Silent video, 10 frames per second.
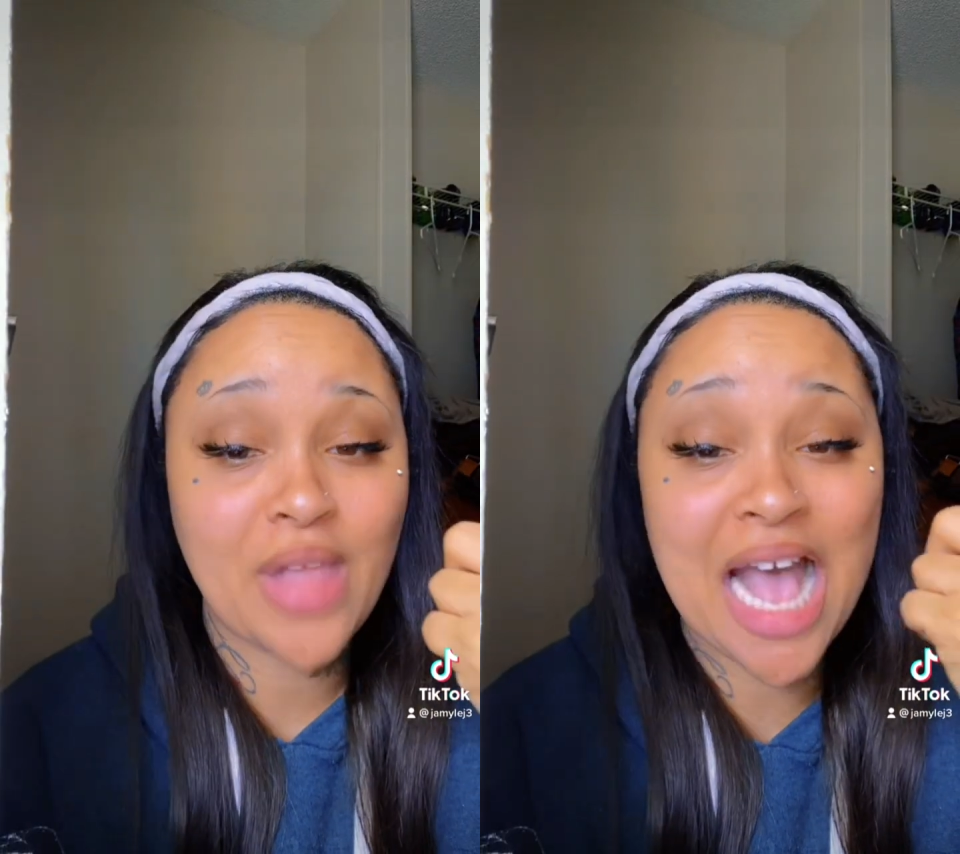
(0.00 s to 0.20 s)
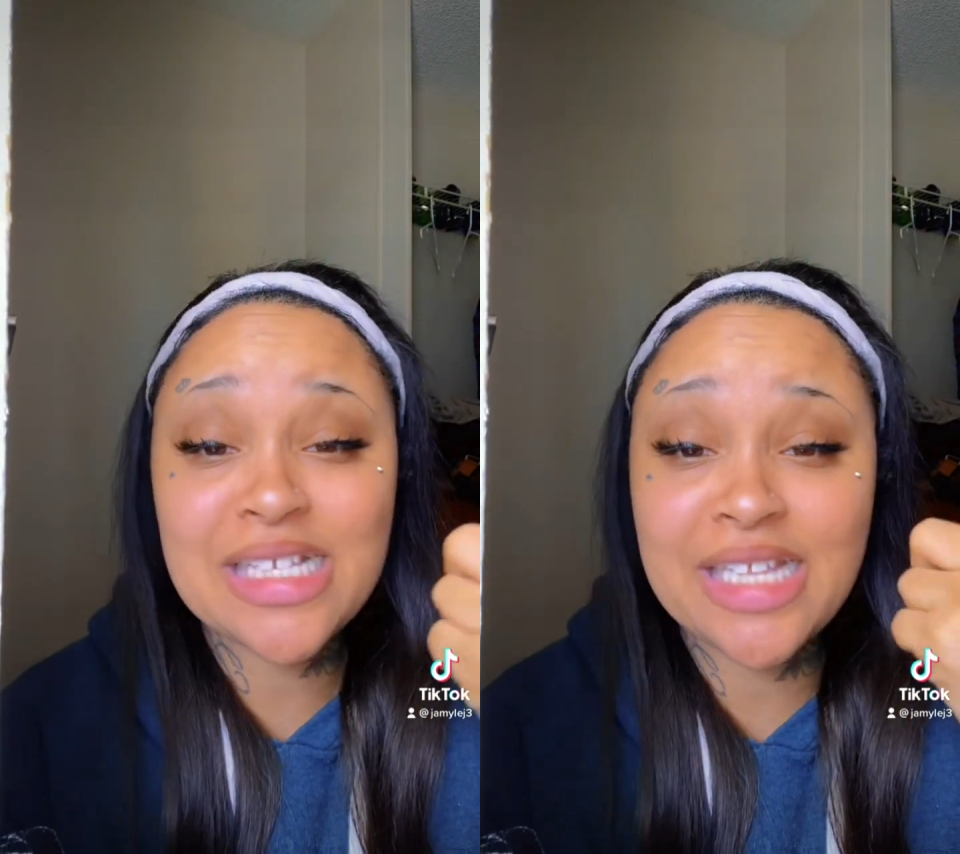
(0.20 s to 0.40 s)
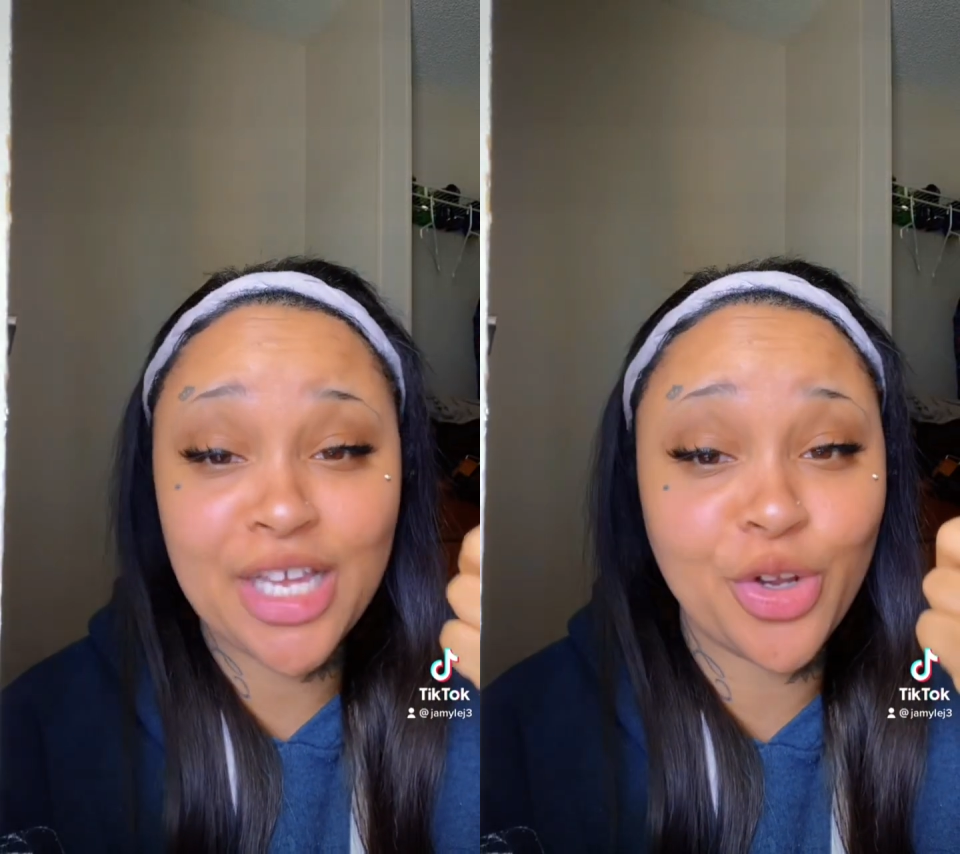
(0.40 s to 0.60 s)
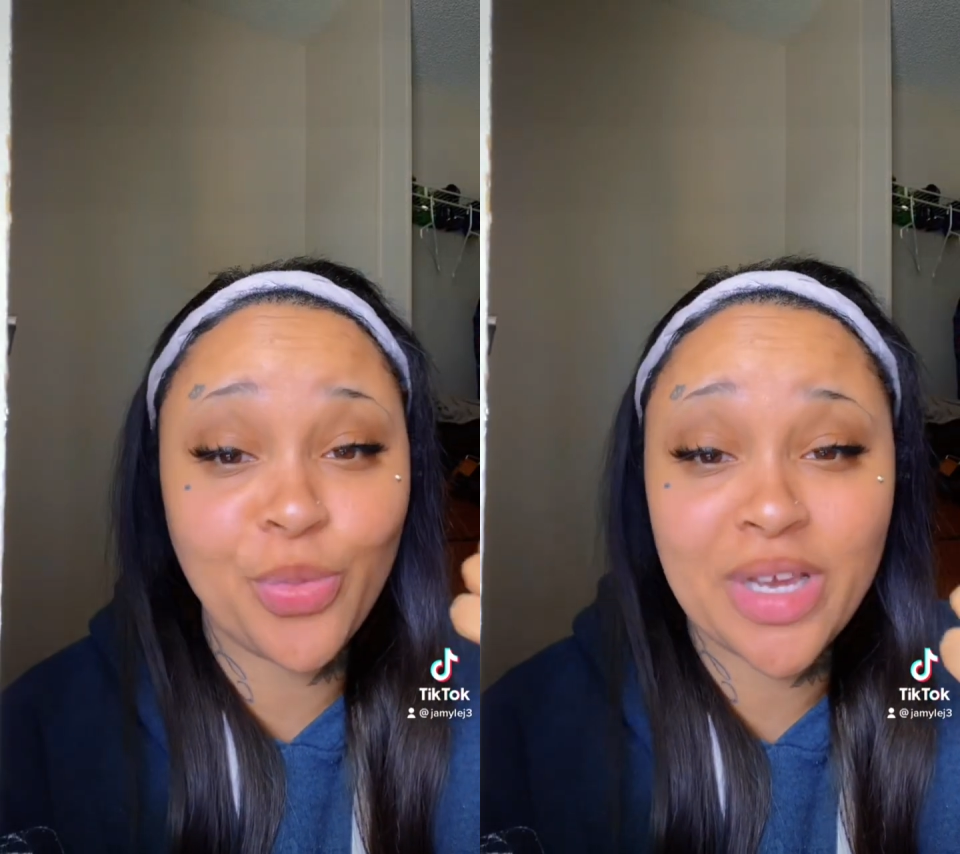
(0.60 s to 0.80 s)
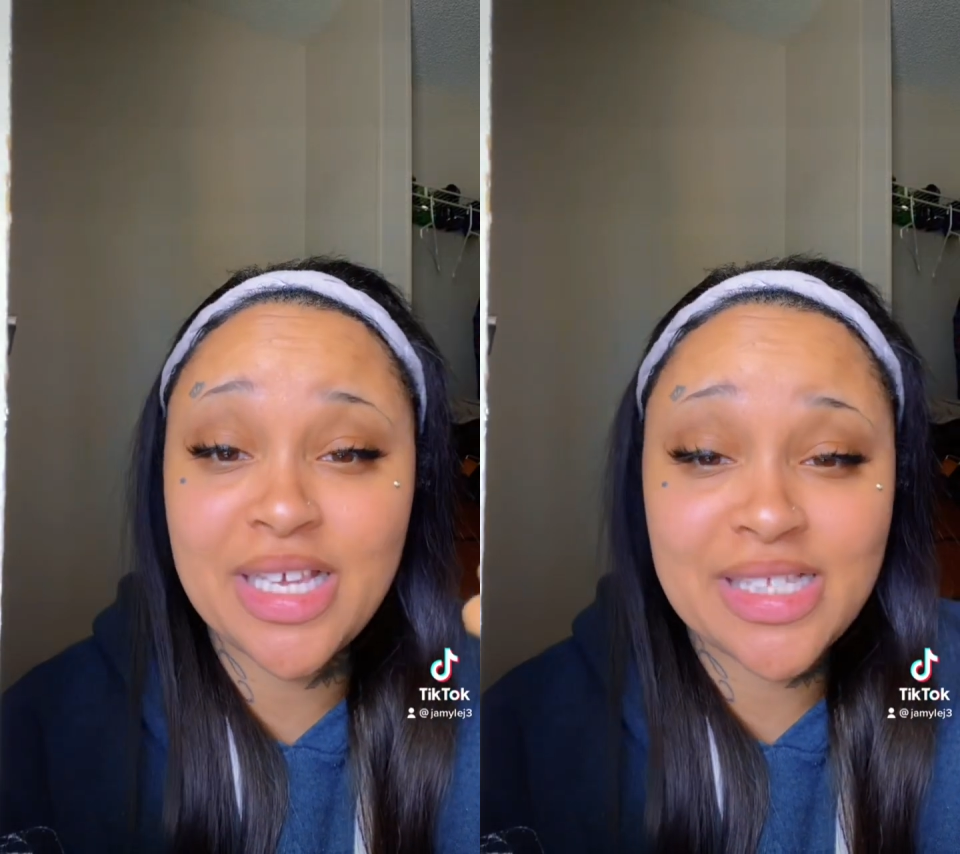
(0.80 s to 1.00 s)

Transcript: I stand on what he